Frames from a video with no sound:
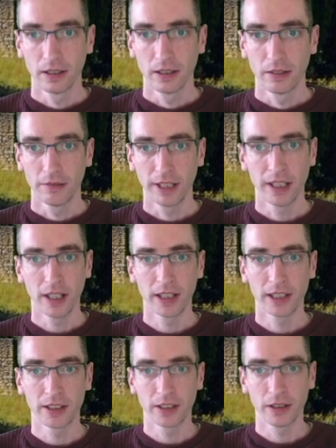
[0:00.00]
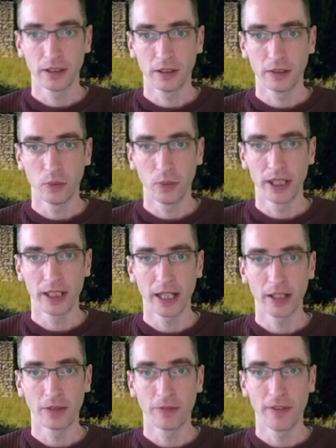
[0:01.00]
Very nice wind
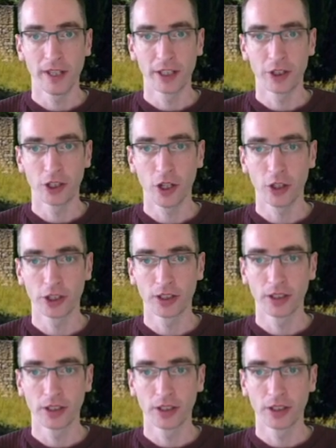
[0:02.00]
angle for this shot.